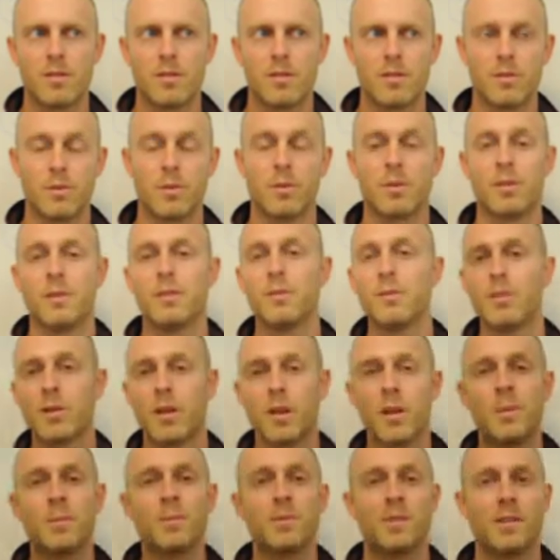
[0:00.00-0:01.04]
Well, if it
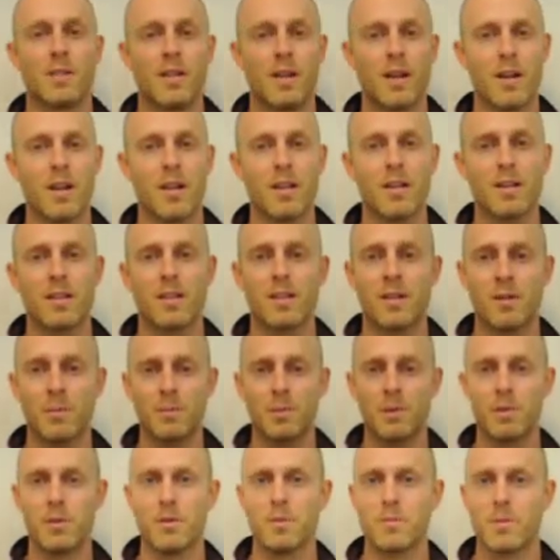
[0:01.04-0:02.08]
comes to that, then I'm
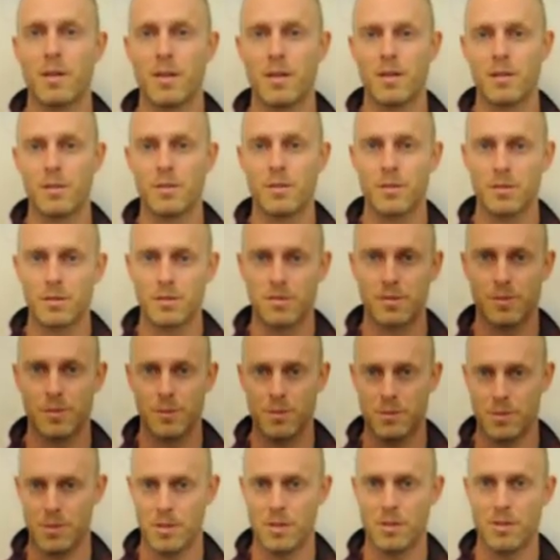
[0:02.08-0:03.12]
really mad at you if I'm
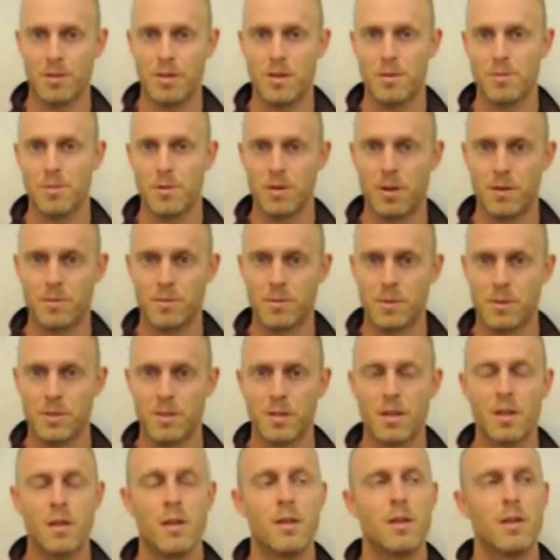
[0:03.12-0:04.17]
sending you to the AP office.
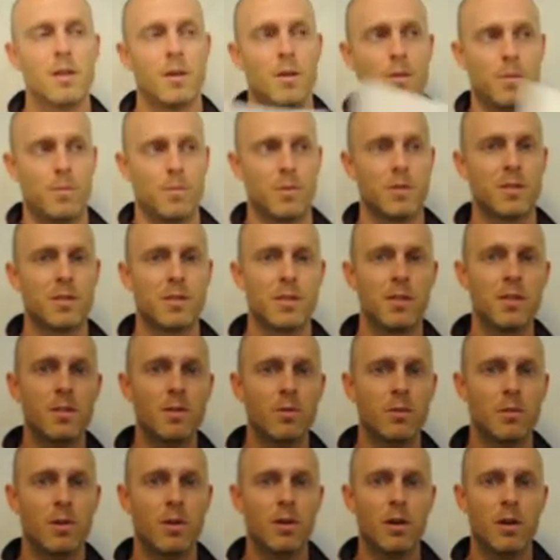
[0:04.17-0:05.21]
I'm going to send you in
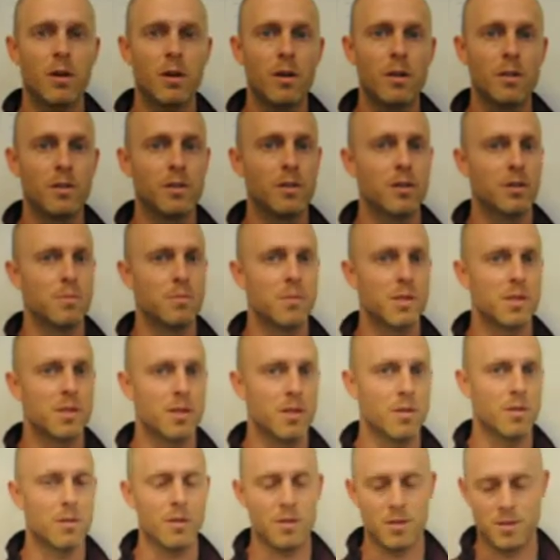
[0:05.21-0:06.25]
the hall, and you're going to miss
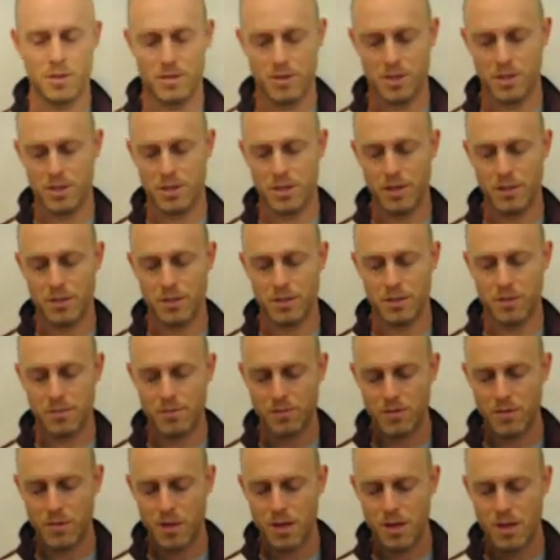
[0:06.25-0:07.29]
out on your education.
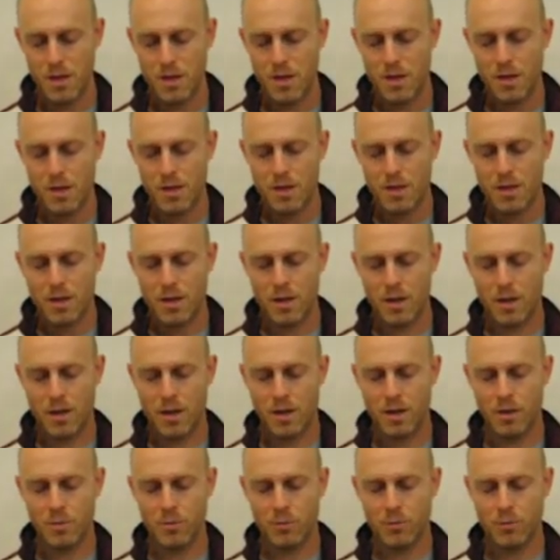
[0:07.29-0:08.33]

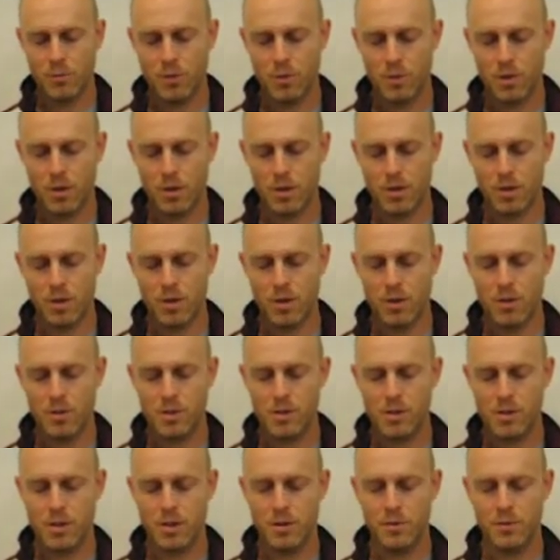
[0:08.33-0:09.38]
Number 4, no
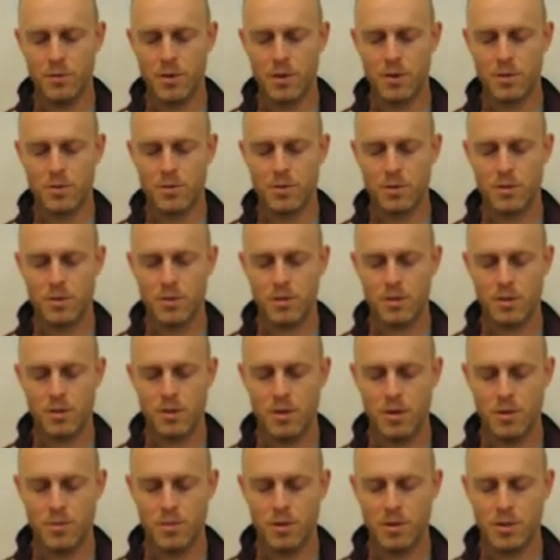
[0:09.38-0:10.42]
cell phones,
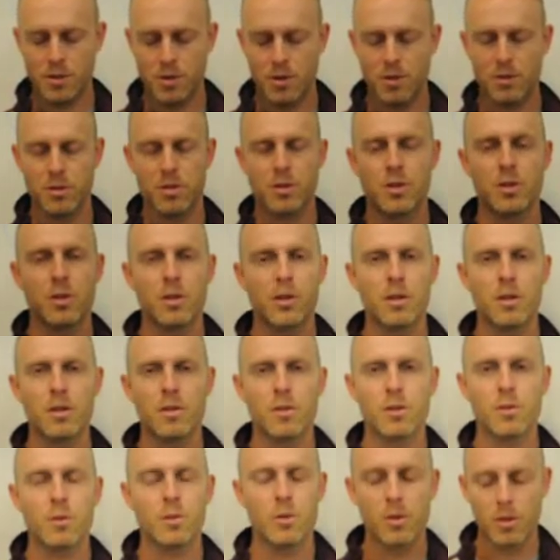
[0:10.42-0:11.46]
earbuds,
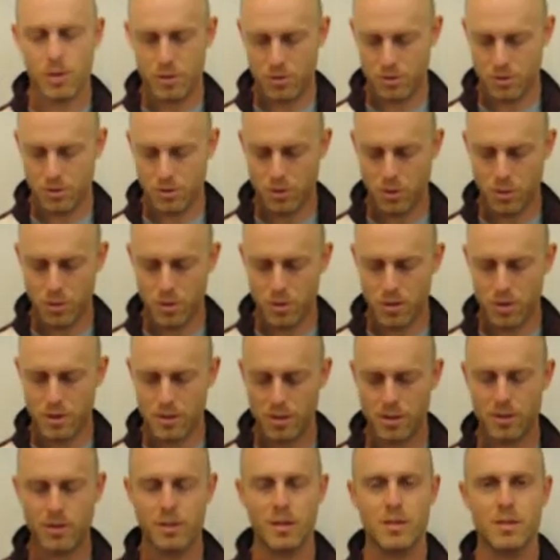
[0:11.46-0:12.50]
or other toys
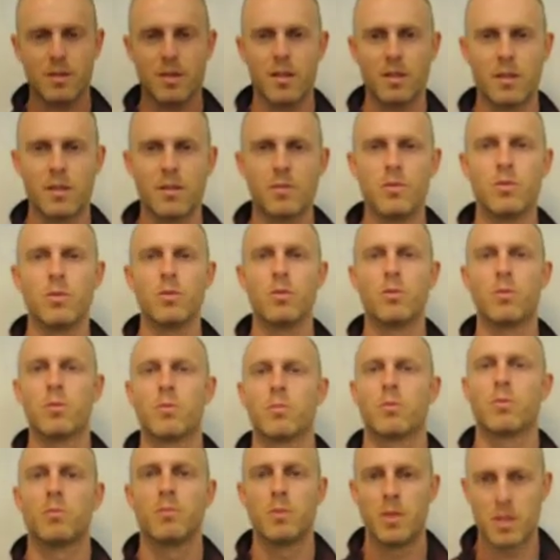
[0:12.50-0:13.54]
unless I give you
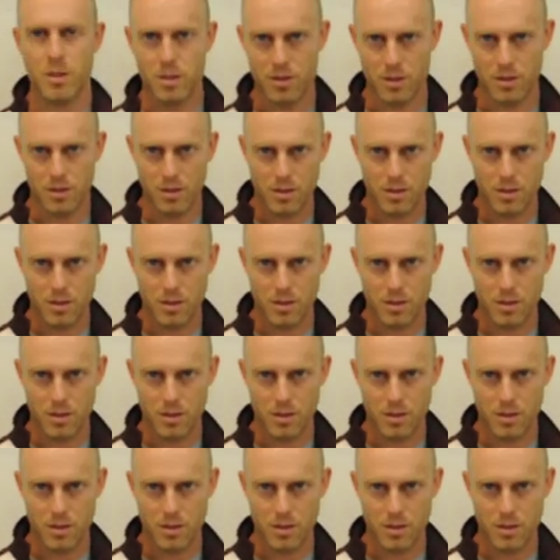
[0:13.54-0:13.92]
permission.